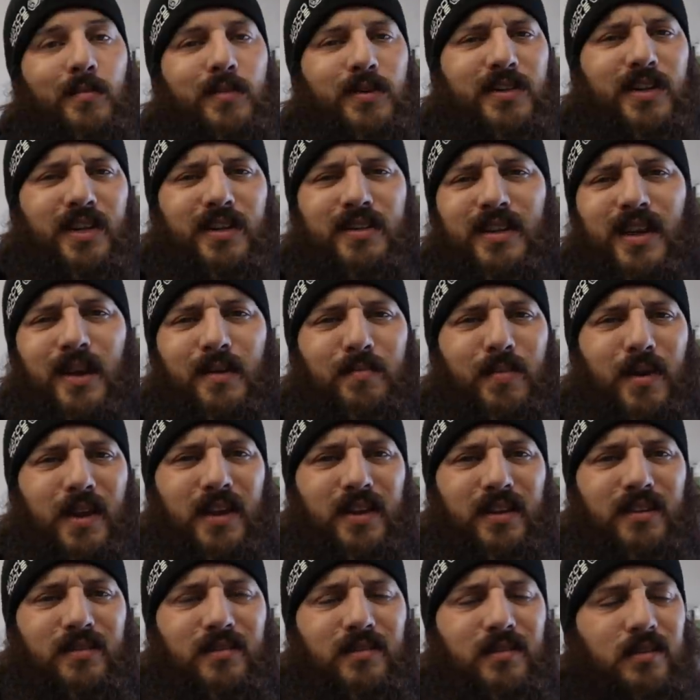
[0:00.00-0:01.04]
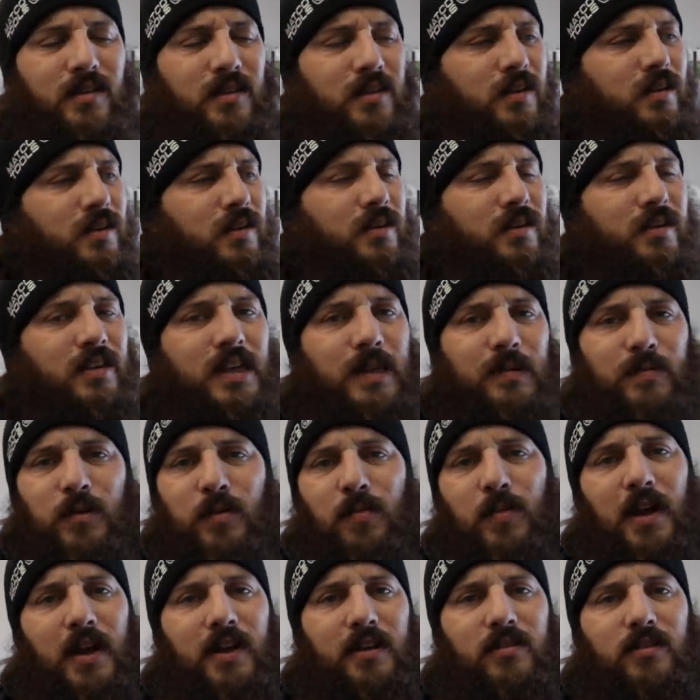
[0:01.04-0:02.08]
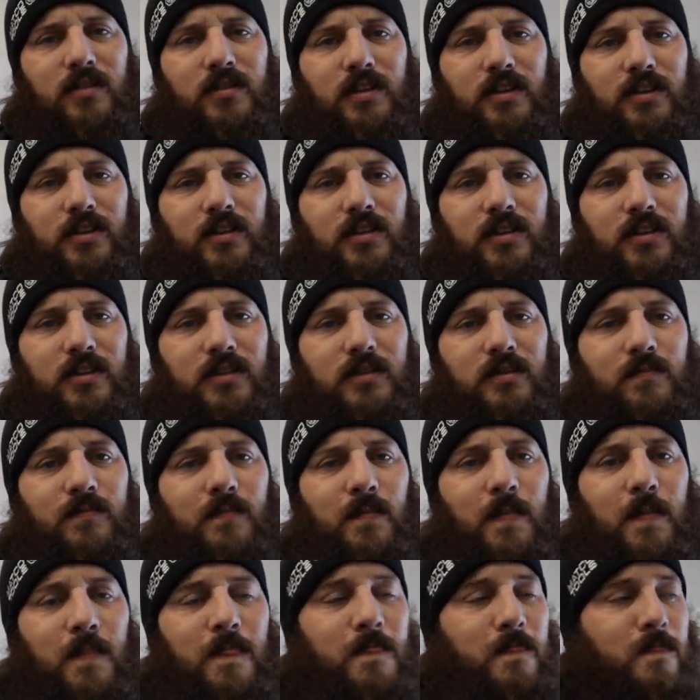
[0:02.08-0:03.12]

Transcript: Protect that paint, keep your bike looking good.